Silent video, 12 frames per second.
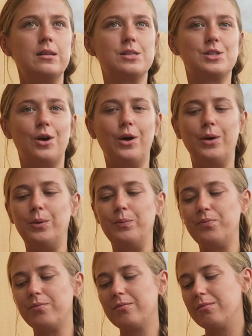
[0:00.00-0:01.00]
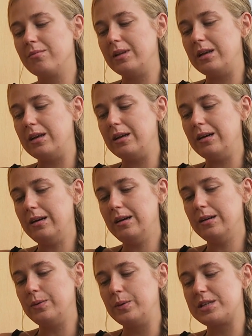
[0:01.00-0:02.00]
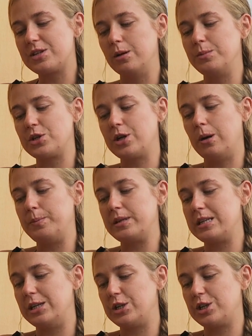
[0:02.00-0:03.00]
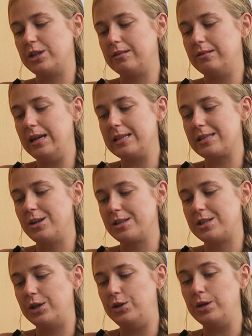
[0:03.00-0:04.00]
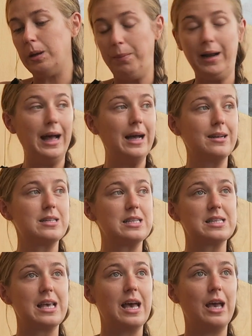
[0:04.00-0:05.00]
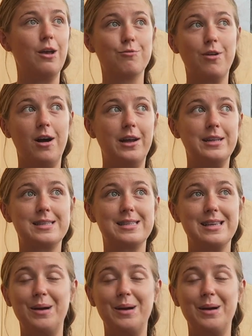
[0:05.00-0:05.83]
So with so much competition, it's not something you can plan to say, right,